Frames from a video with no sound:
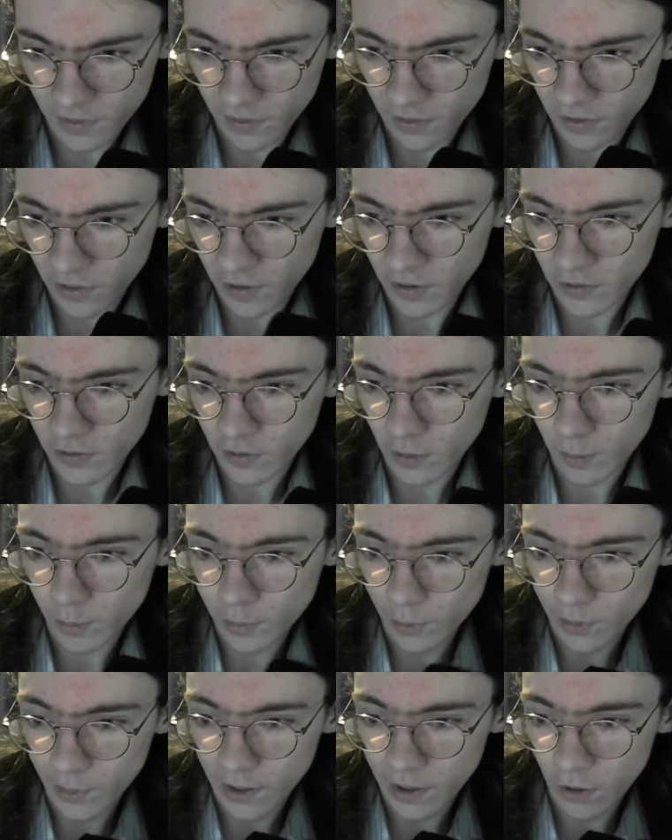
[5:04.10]
the third song,
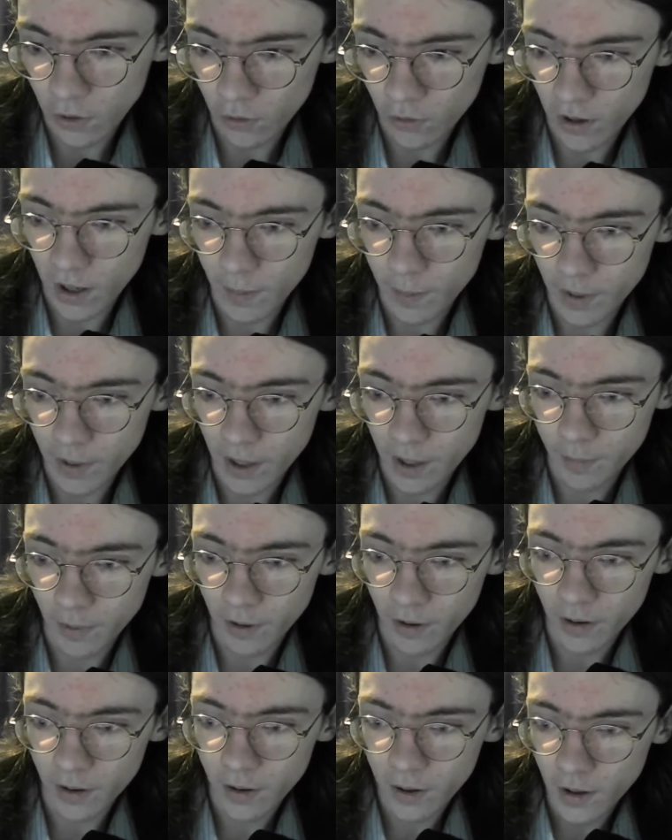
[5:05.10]
Blue Ink on Grey
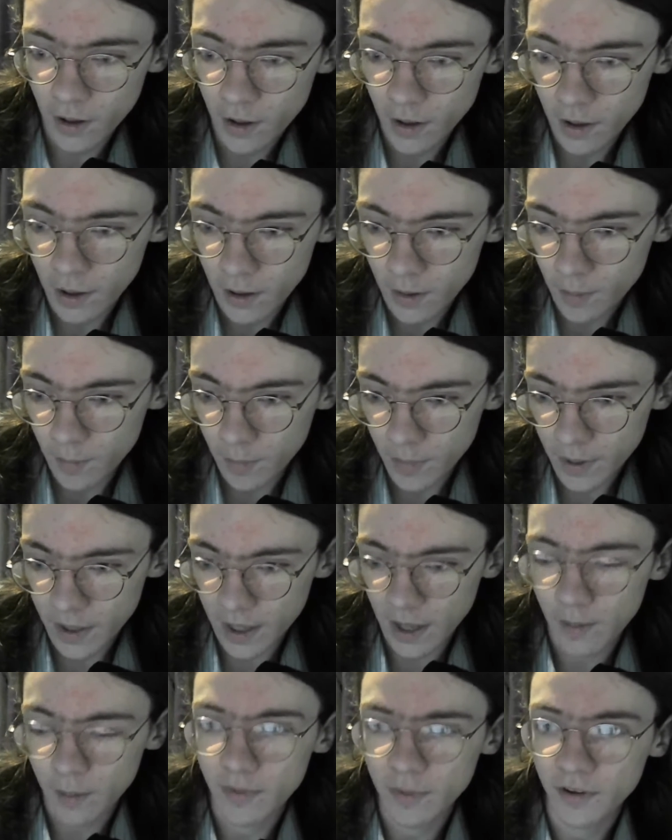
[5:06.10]
Paper,
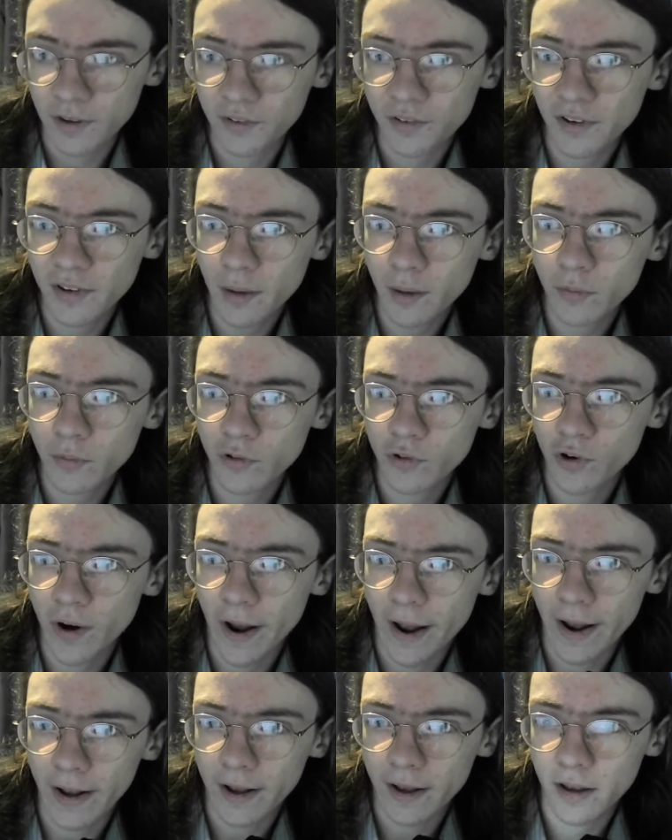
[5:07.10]
became the
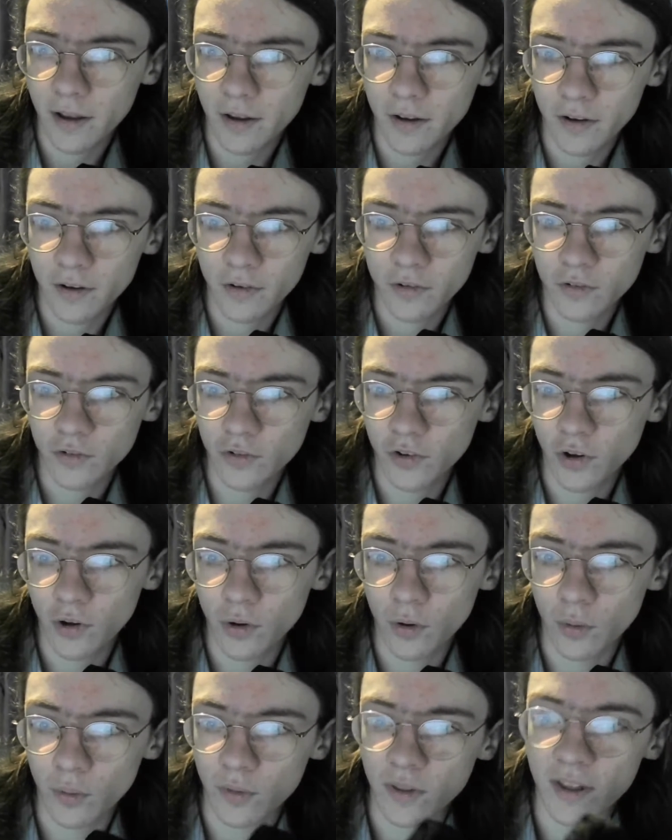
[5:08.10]
soundtrack
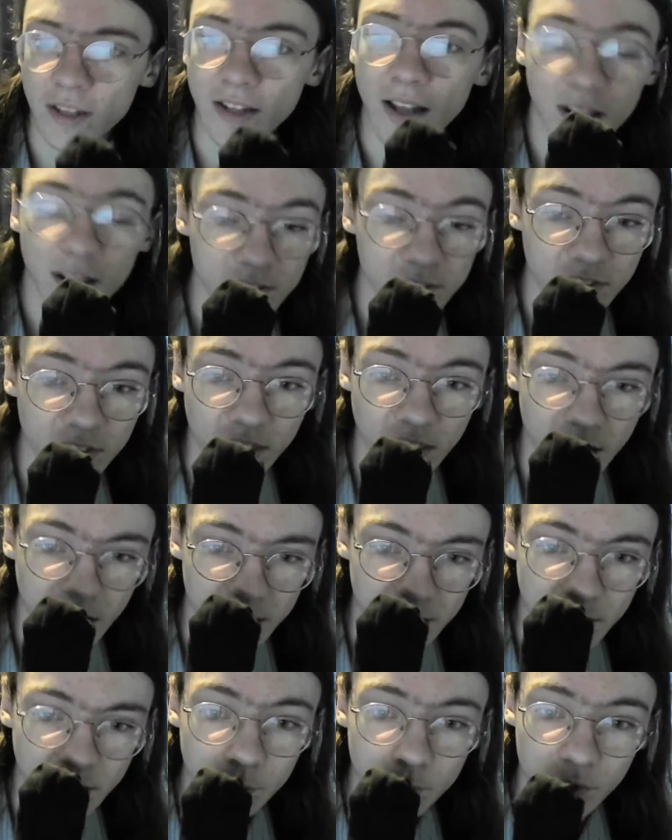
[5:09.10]
to the next thing I
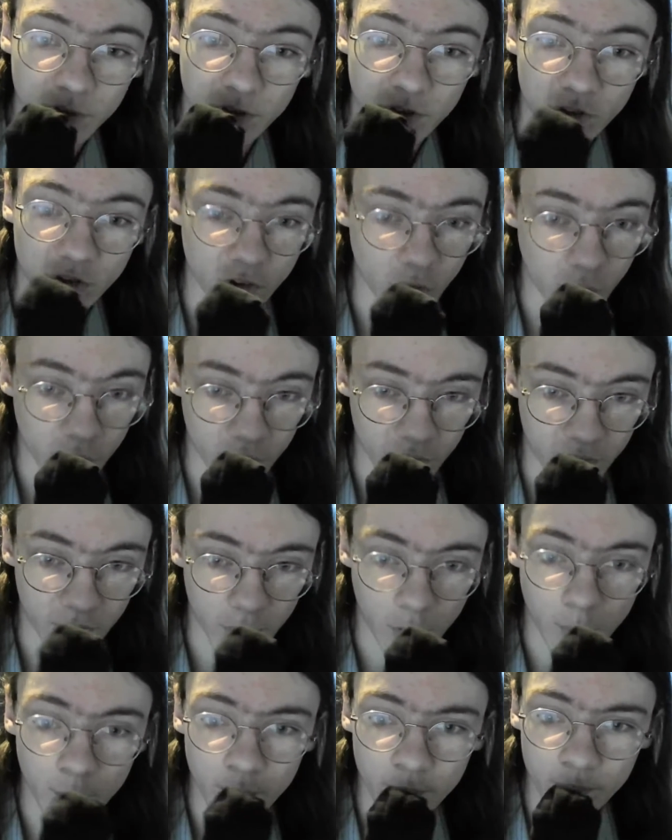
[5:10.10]
did, which is a short
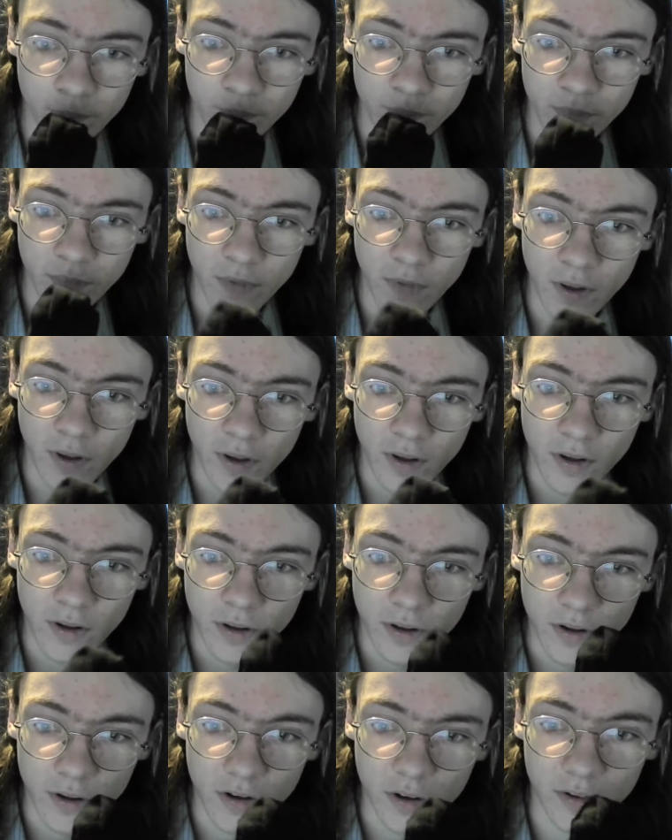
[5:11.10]
film.
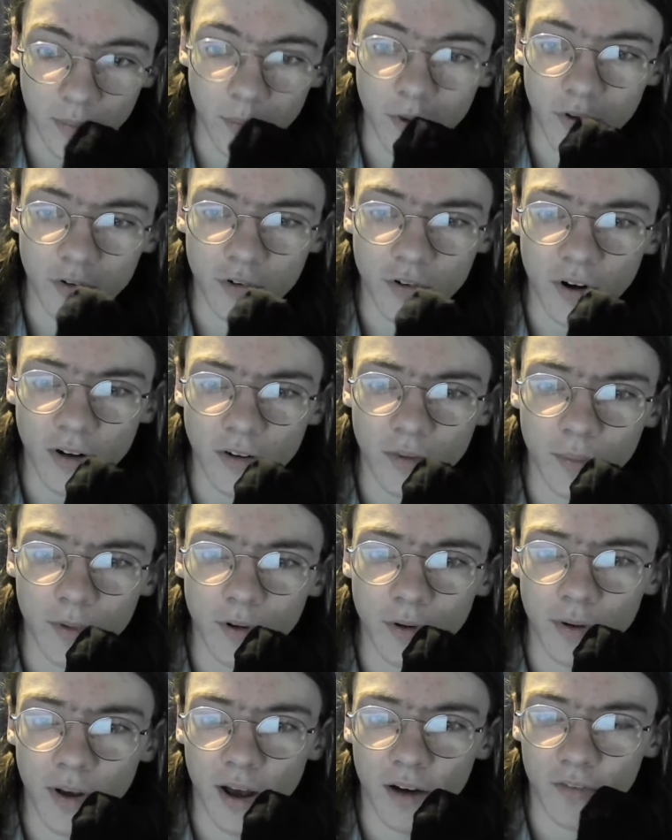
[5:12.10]
Because I'm trying to be
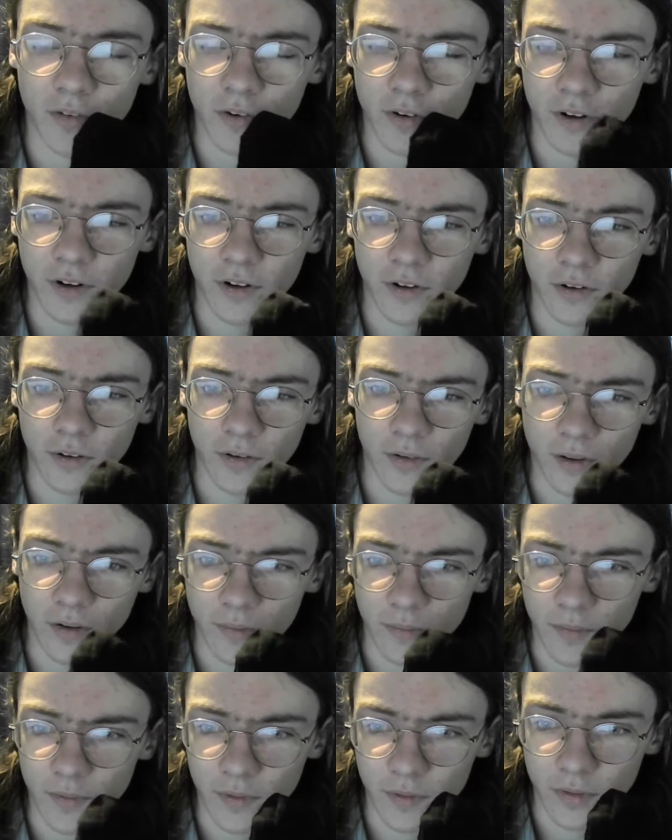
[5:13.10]
doing, I've already done
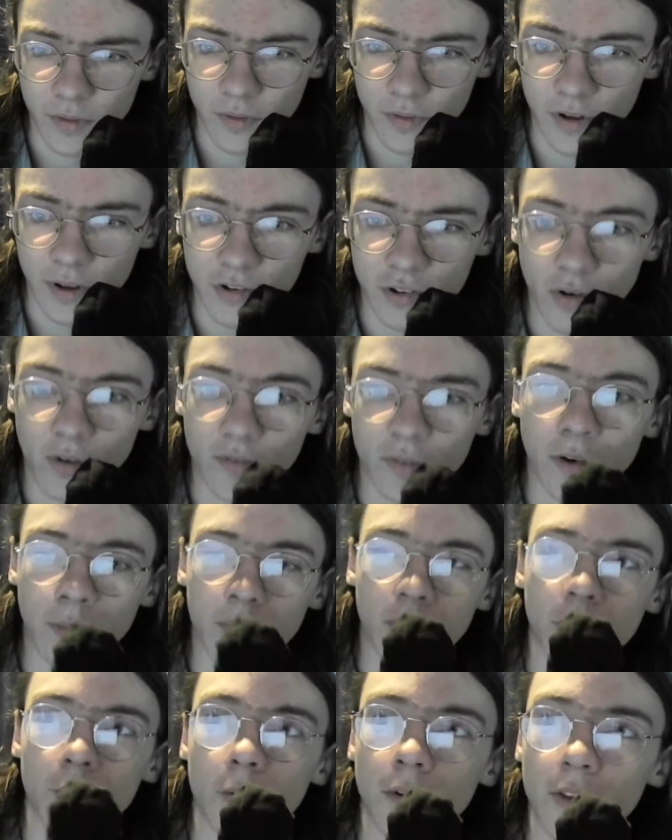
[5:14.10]
3 short films
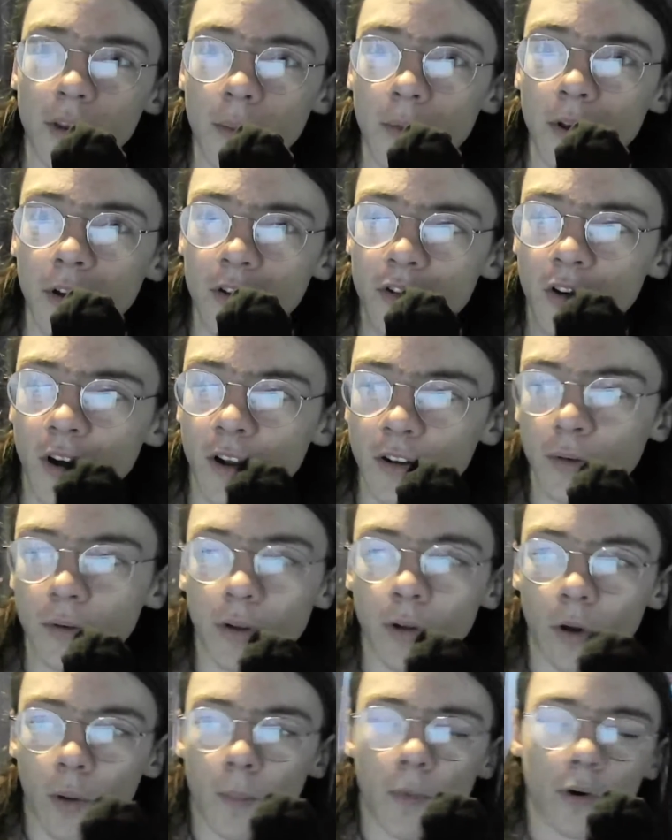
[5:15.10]
this month. I'm going to try and do a
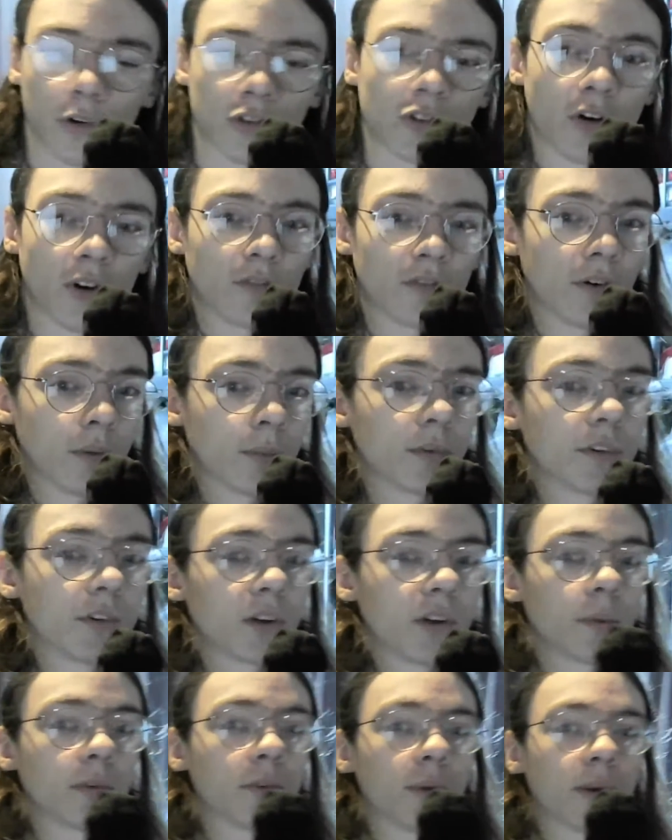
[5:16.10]
lot more short films because
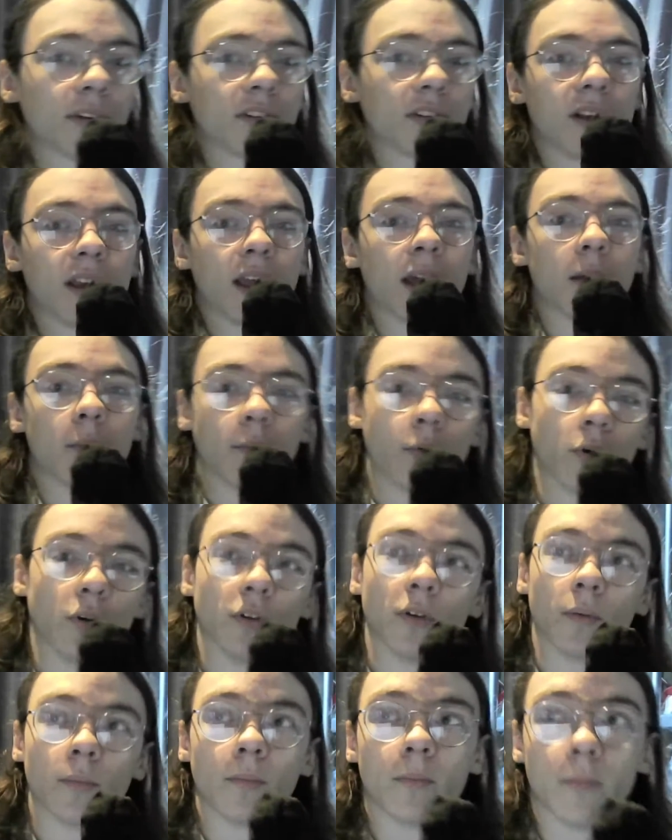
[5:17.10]
I want to actually get good
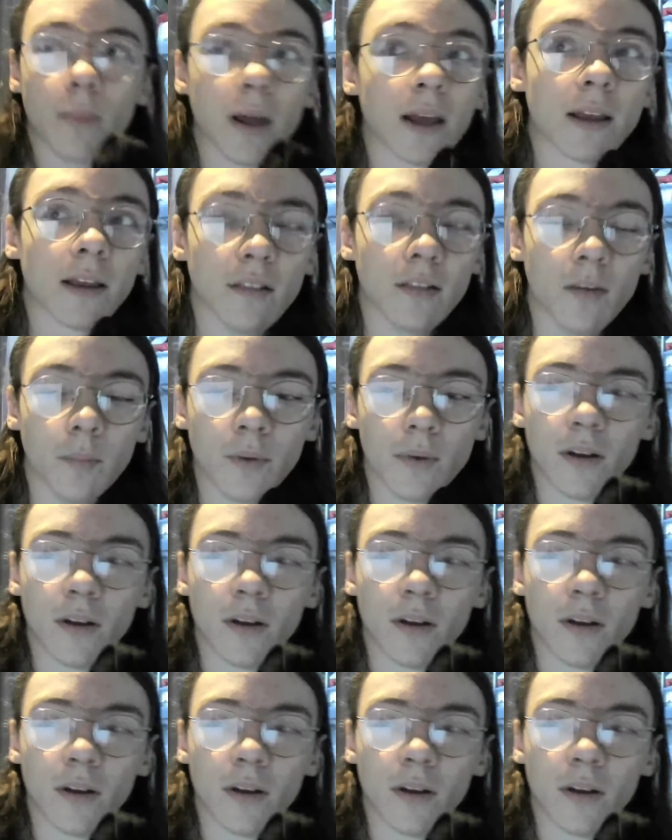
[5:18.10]
at making them